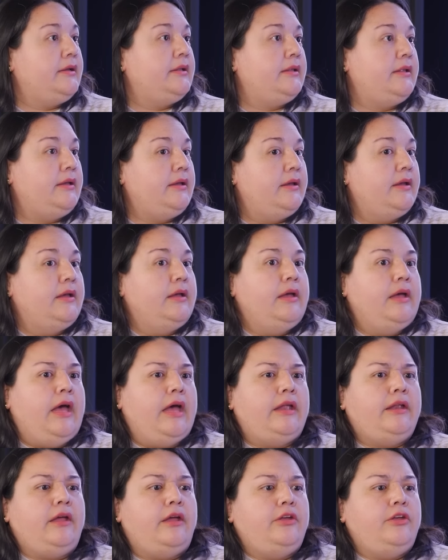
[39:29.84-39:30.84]
Exactly.
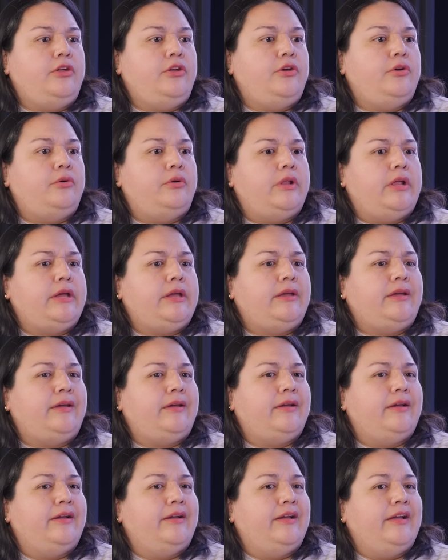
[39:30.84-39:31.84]
And,
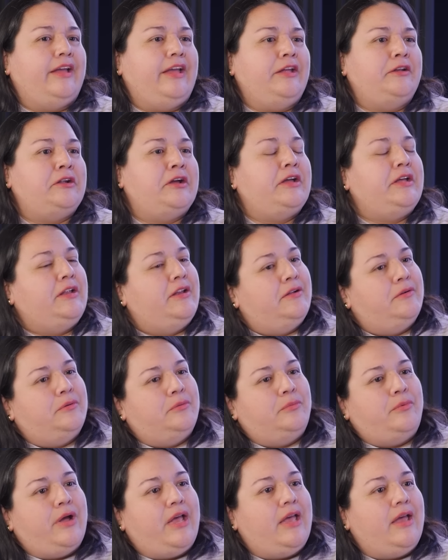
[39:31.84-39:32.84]
like, in a
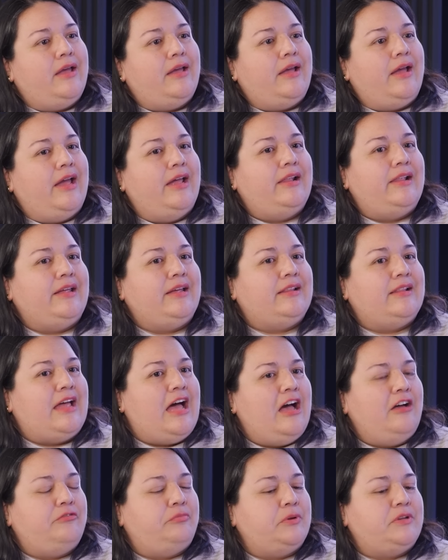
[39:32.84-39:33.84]
way, I like
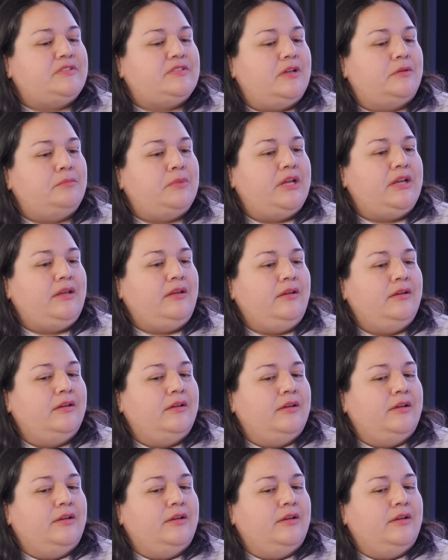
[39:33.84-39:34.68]
laugh, because I'm like,